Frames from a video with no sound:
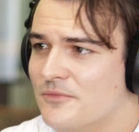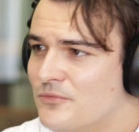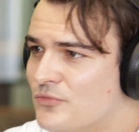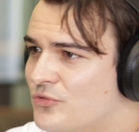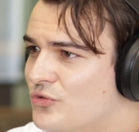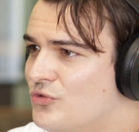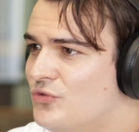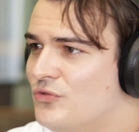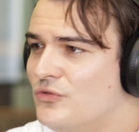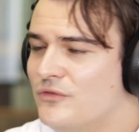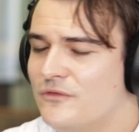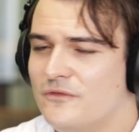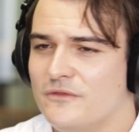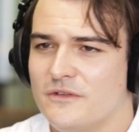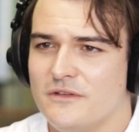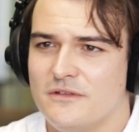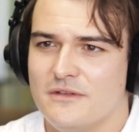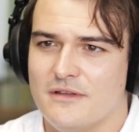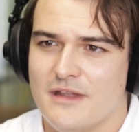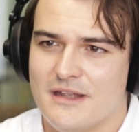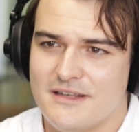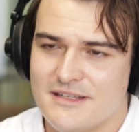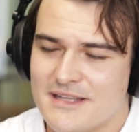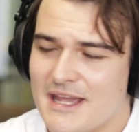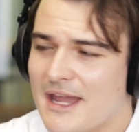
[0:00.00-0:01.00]
move
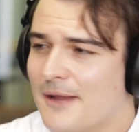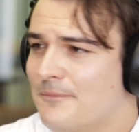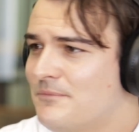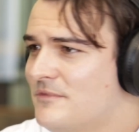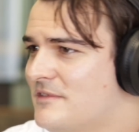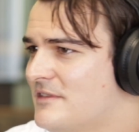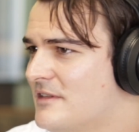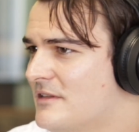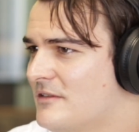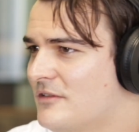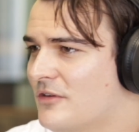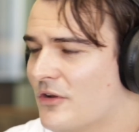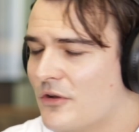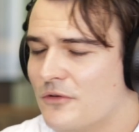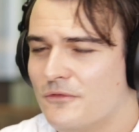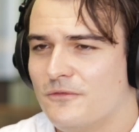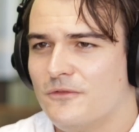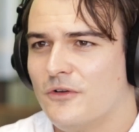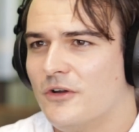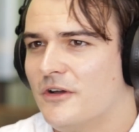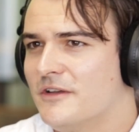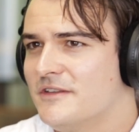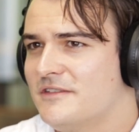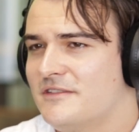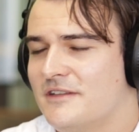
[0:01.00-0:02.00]
and adapt and go
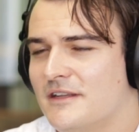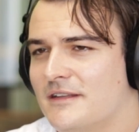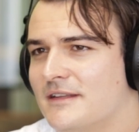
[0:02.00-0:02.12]
fast.